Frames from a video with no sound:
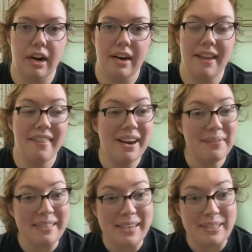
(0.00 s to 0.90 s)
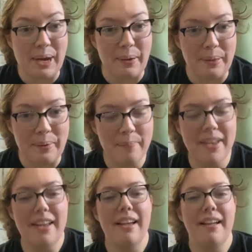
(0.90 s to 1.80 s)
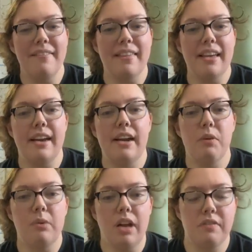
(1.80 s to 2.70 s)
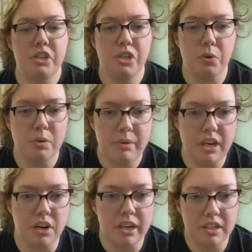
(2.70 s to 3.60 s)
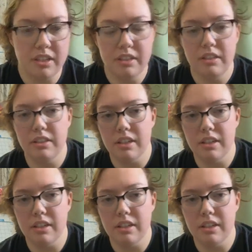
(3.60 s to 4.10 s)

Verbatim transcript: And then I was going to tell them that it will have a short period,